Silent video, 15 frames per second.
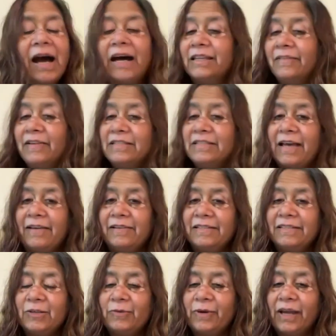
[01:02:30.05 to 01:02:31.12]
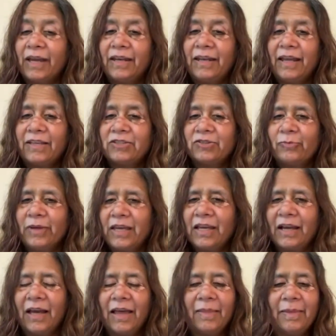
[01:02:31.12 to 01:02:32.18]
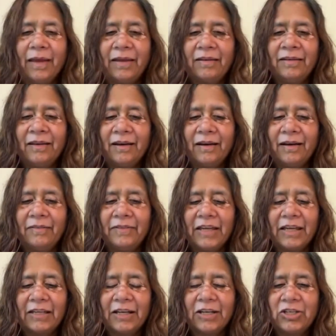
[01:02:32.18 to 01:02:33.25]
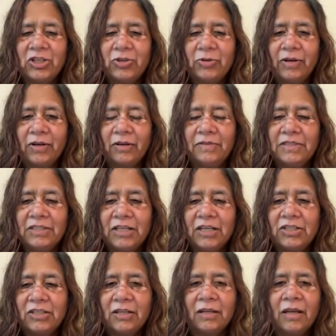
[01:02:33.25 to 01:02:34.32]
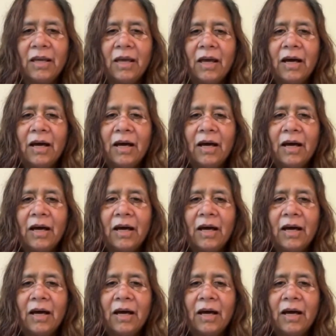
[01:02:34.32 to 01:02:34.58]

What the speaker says: Otherwise, I'll see you again next week, and then we can continue our conversation.